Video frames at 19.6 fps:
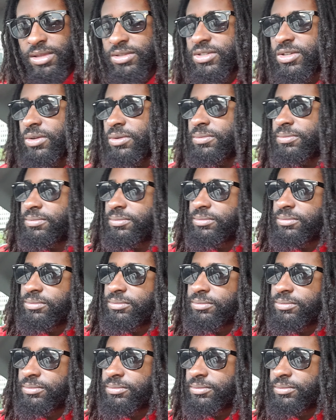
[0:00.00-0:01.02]
So,
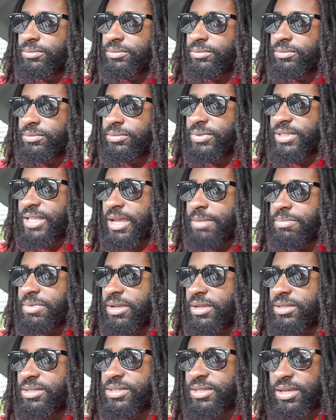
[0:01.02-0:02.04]
with that
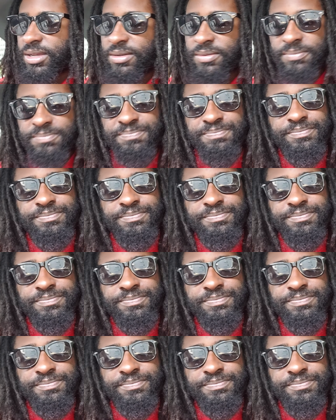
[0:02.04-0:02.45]
being said,